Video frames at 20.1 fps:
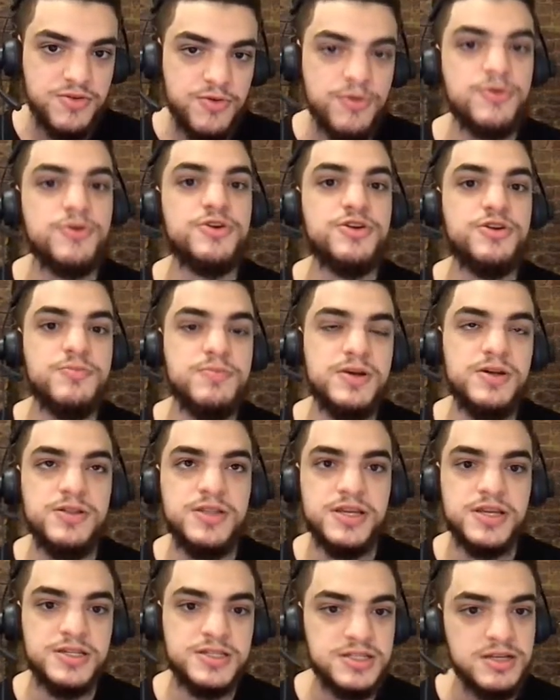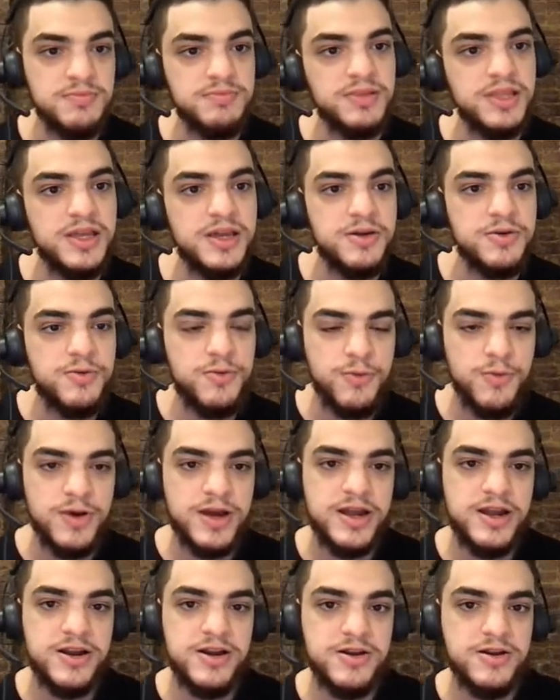or you're building something
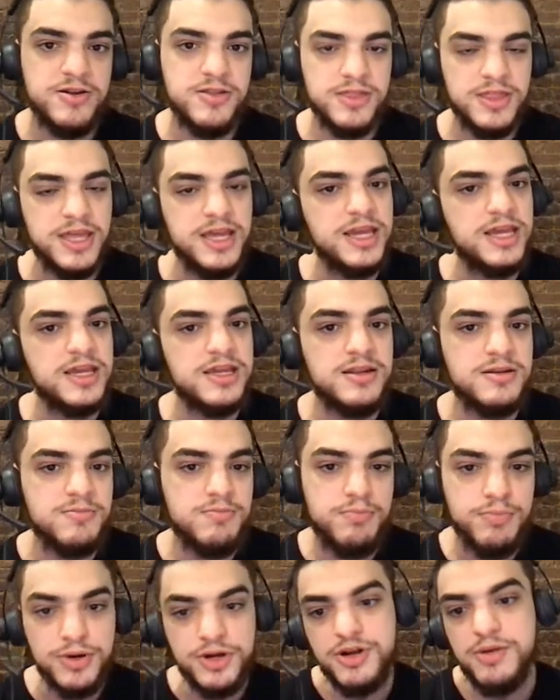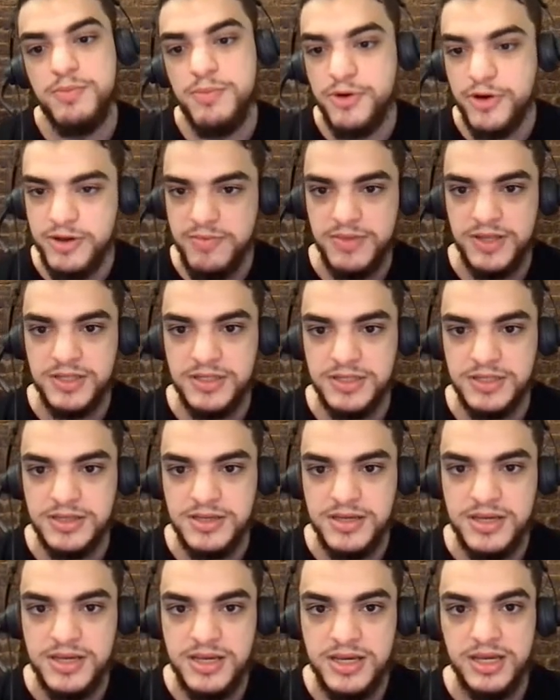where they can book appointments,
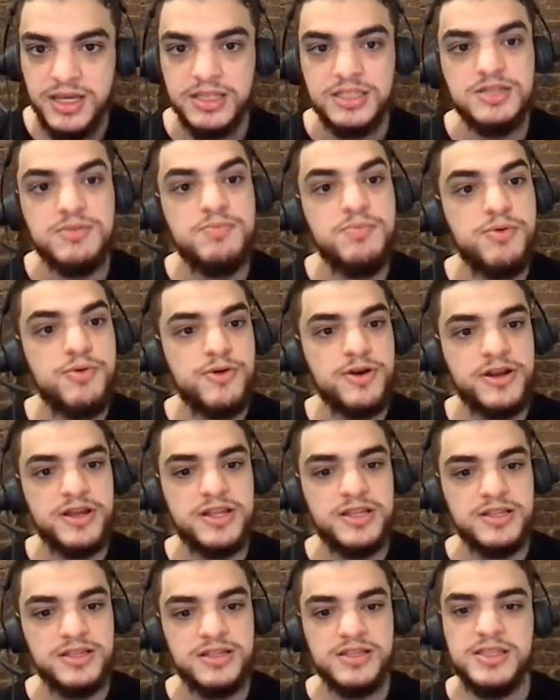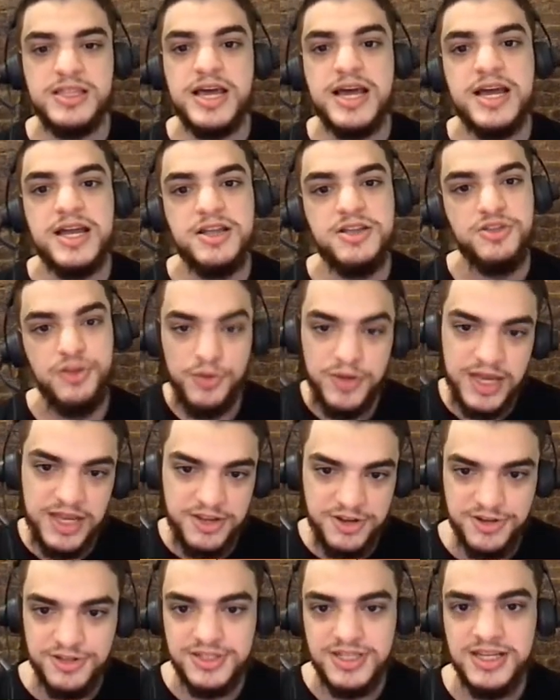it's important that you get
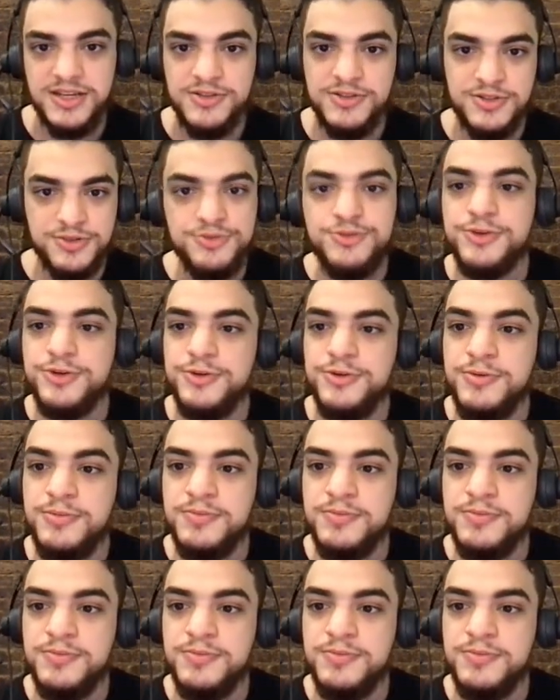your sales through.